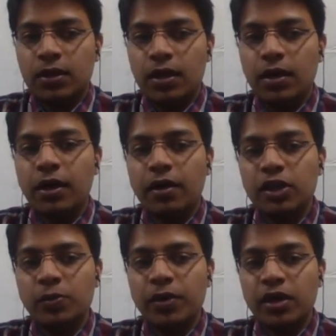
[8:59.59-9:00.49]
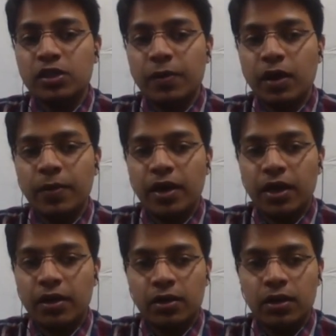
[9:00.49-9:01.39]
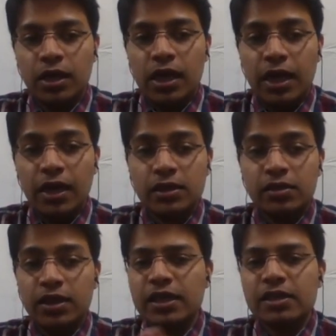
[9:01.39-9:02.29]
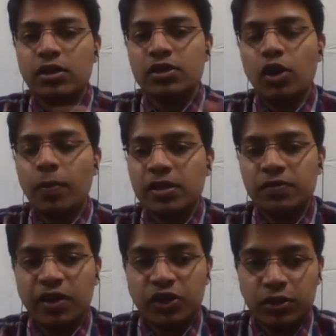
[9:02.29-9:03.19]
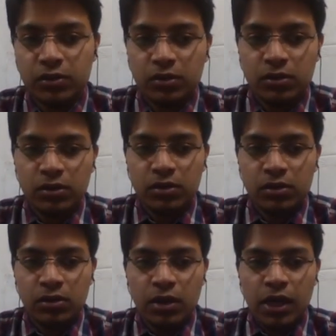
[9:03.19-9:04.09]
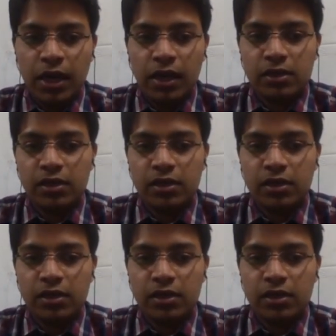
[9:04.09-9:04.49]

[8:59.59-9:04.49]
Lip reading: Retrenchment is permanent. Industry does not stop its function. Industry